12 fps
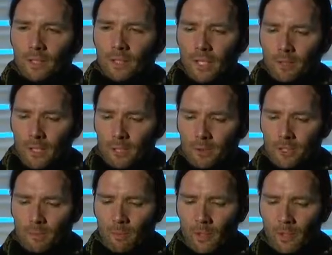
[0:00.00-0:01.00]
that I mixed with
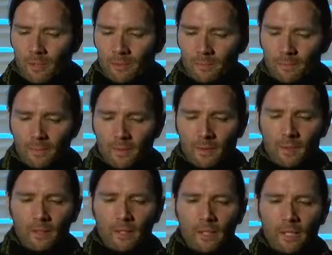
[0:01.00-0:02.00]
some water,
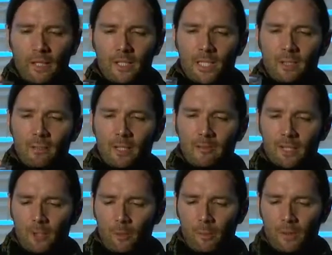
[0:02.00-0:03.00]
and some lovely
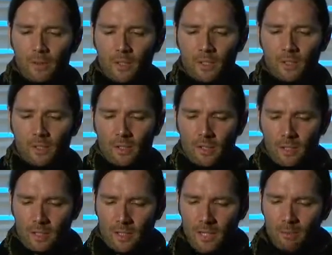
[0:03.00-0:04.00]
oatmeals
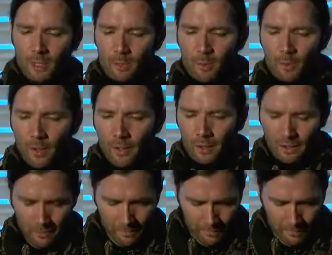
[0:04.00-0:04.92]
that I mixed with water.